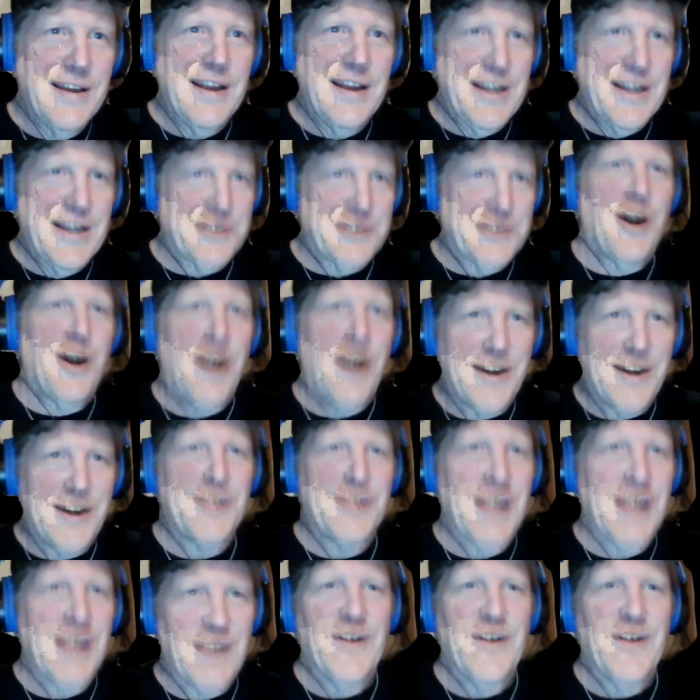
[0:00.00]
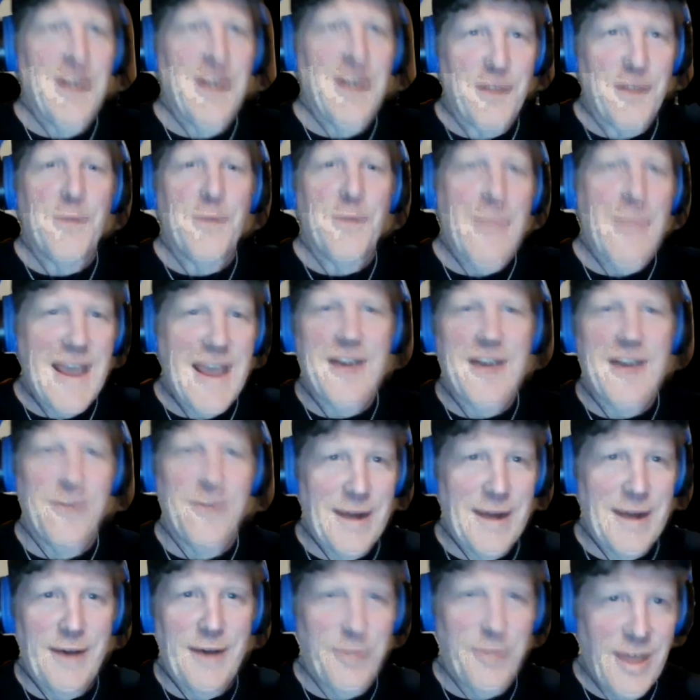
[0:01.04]
it's hard to think of another band
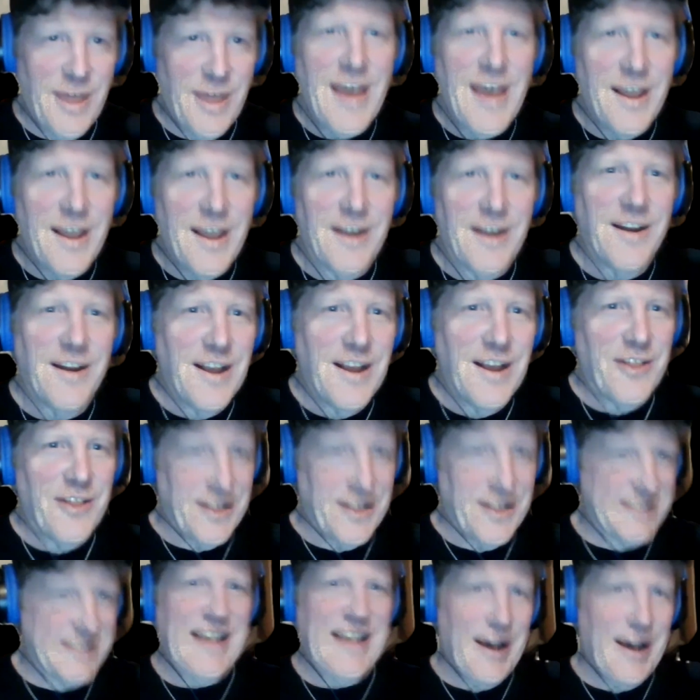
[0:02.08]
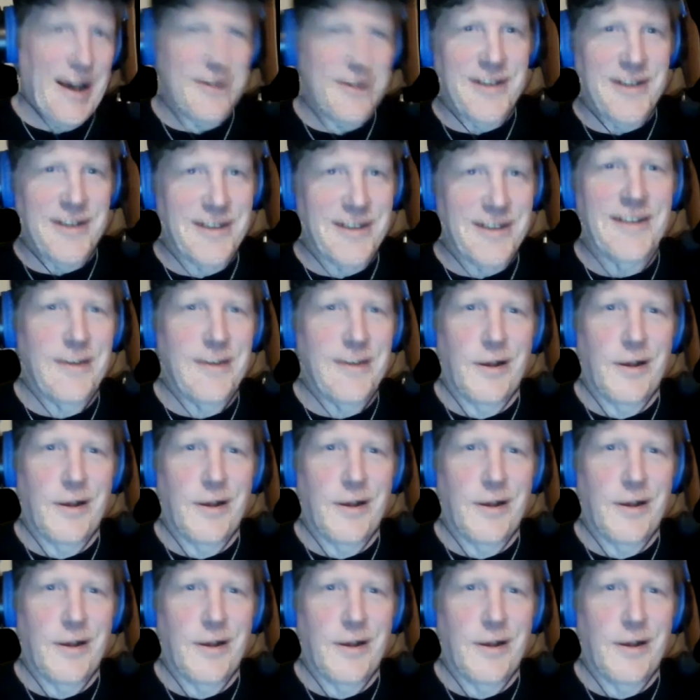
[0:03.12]
around then that sounded